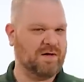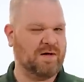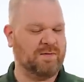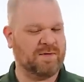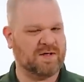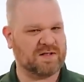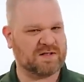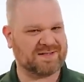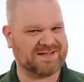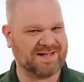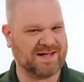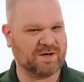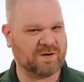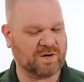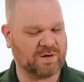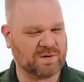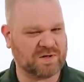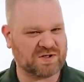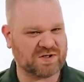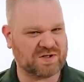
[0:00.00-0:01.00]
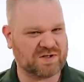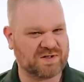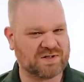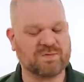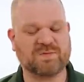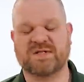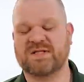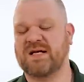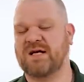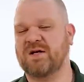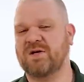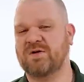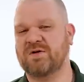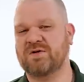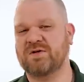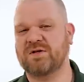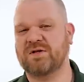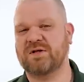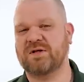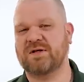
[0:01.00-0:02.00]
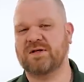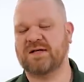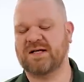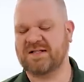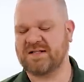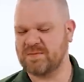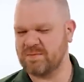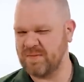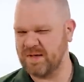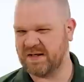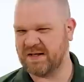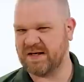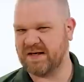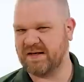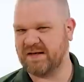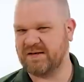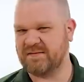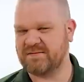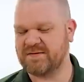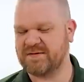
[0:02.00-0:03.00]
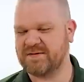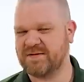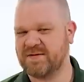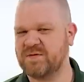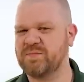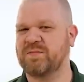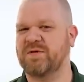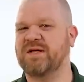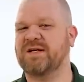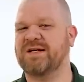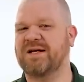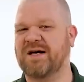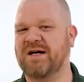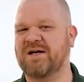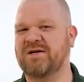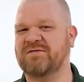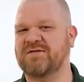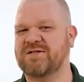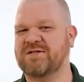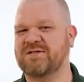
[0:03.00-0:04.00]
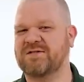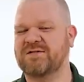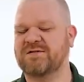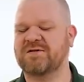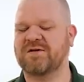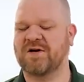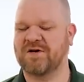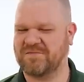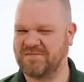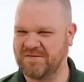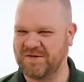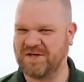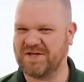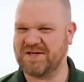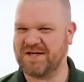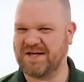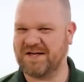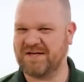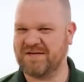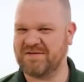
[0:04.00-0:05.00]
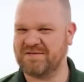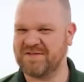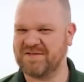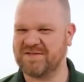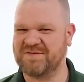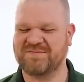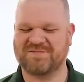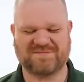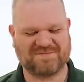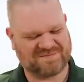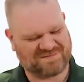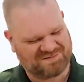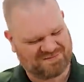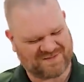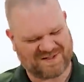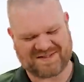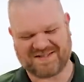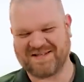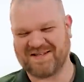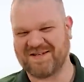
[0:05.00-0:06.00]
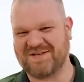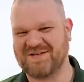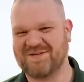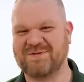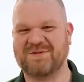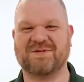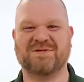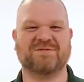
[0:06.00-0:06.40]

amongst our questions, we're taking a look at some big knives, because big knives are fun knives. Let's get into